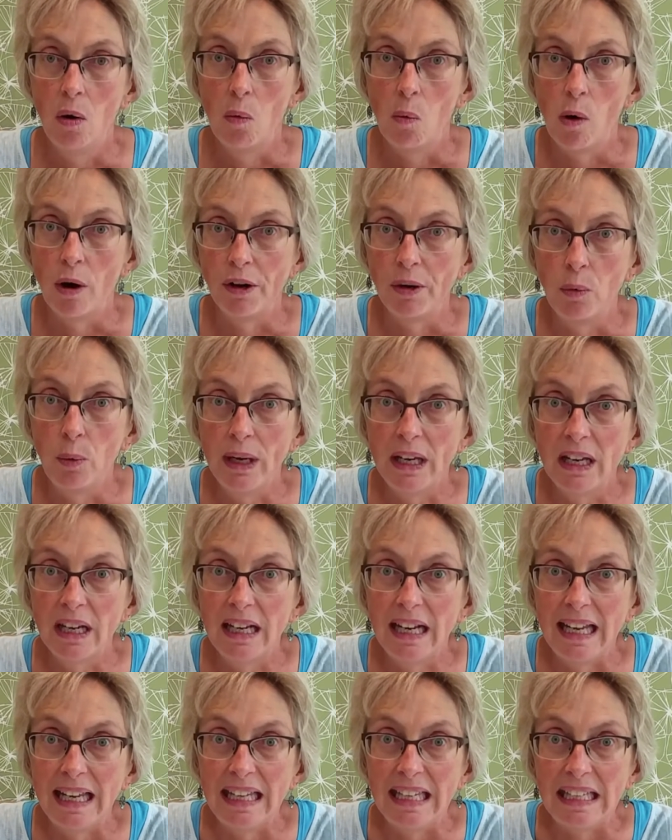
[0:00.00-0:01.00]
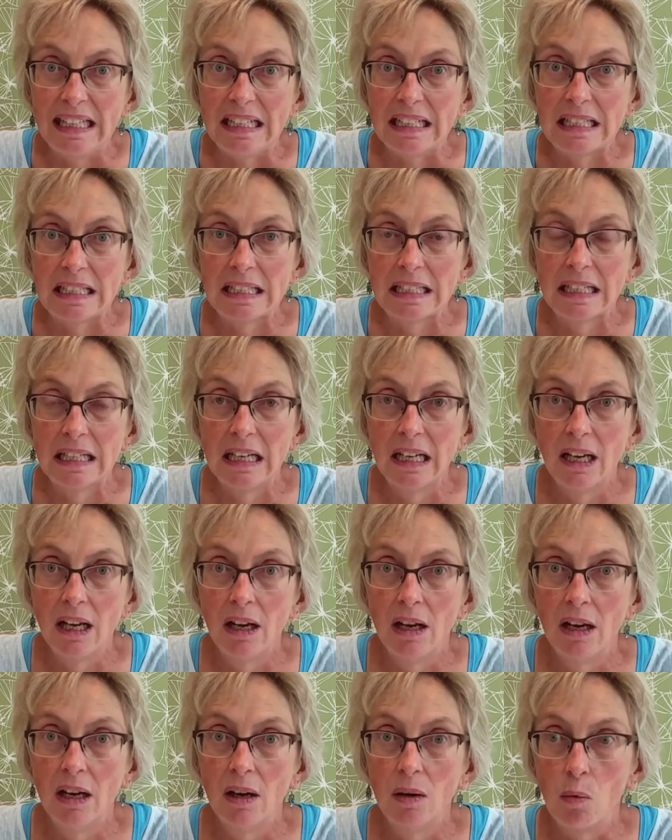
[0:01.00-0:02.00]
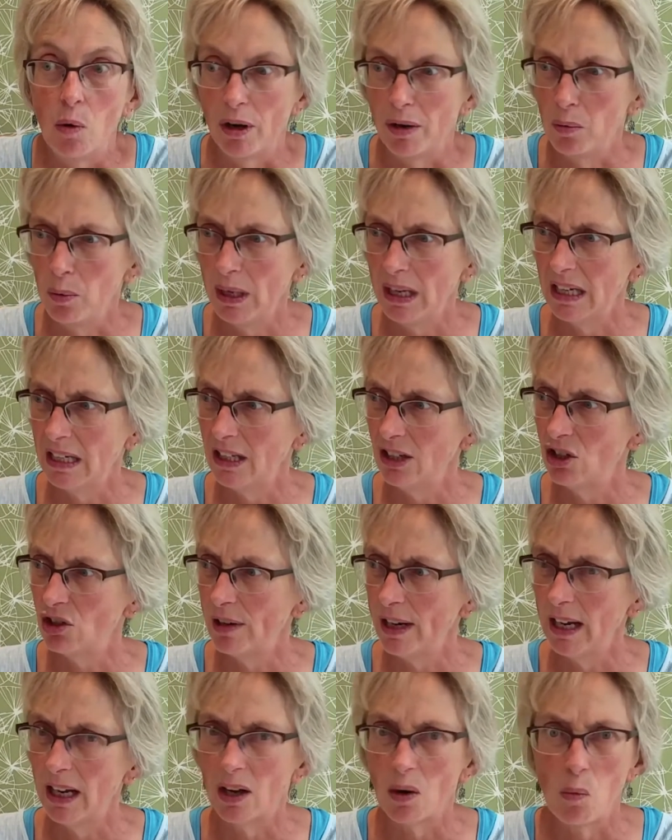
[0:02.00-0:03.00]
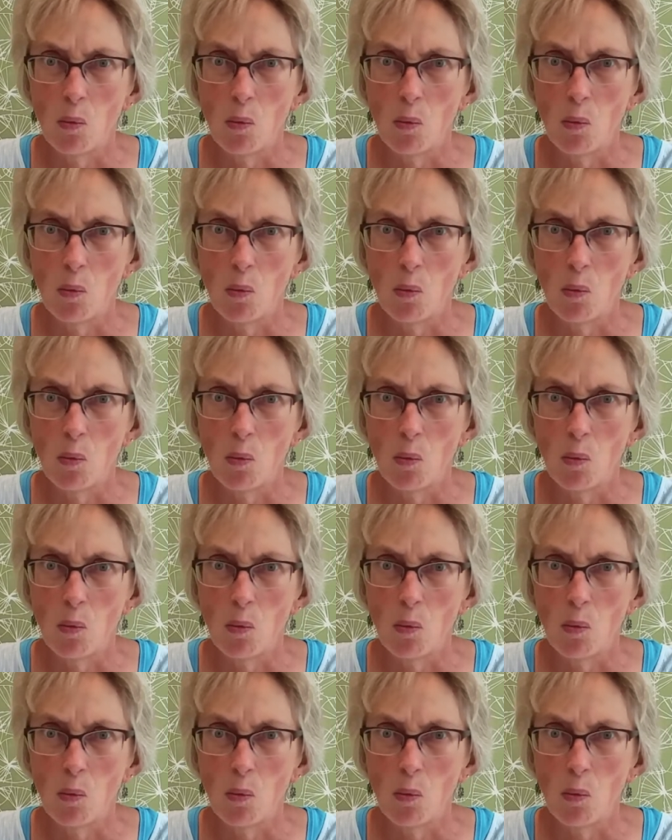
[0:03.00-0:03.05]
What are we going to eat? What are we going to drink?